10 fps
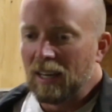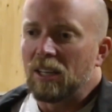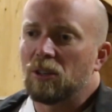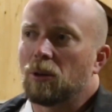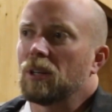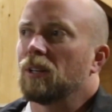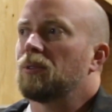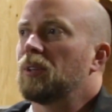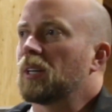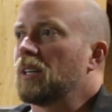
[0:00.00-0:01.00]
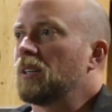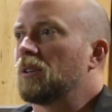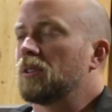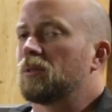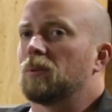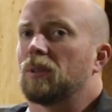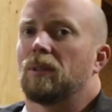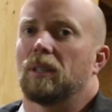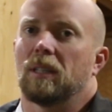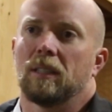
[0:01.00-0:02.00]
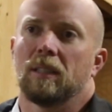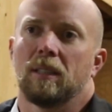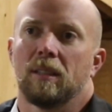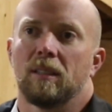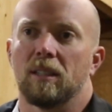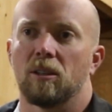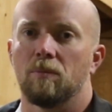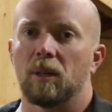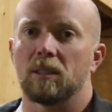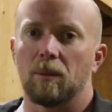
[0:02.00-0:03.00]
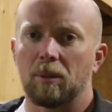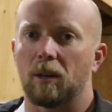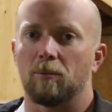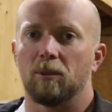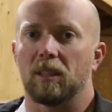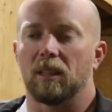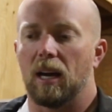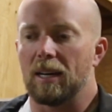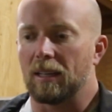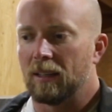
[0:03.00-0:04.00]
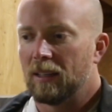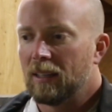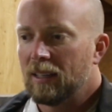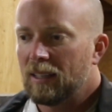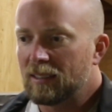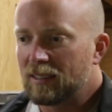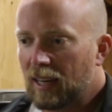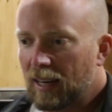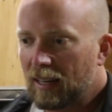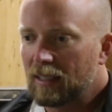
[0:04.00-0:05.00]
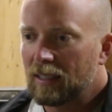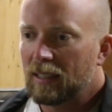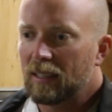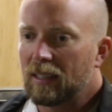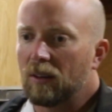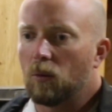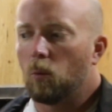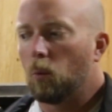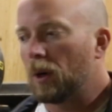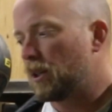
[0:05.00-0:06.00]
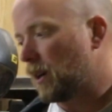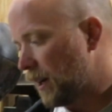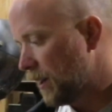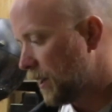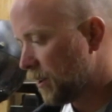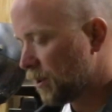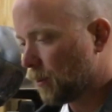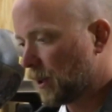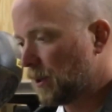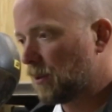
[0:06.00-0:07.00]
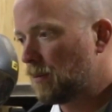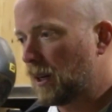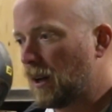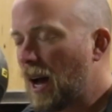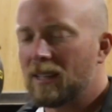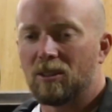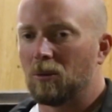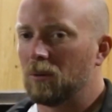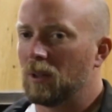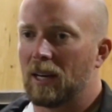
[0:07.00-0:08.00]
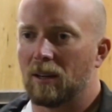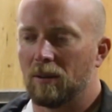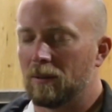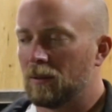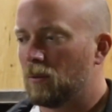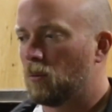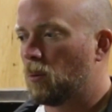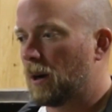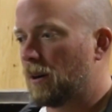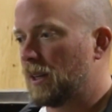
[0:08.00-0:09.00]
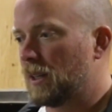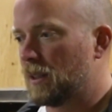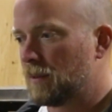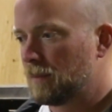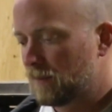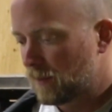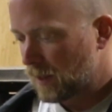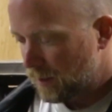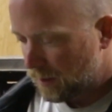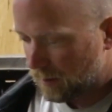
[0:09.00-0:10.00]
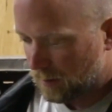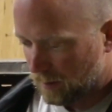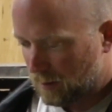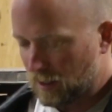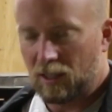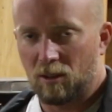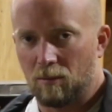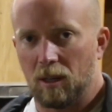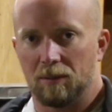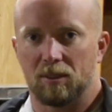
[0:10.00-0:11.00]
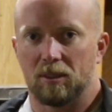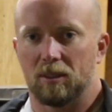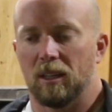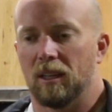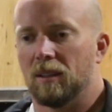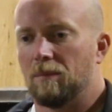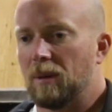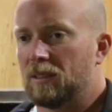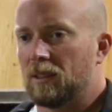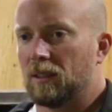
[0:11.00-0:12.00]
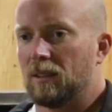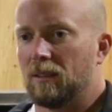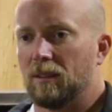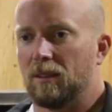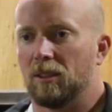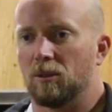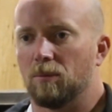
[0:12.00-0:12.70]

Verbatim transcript: you know another thing i noticed with uh, the earbuds something i really like is that when you're out here and you're working with metal i don't like wearing the earmuffs and the basic ear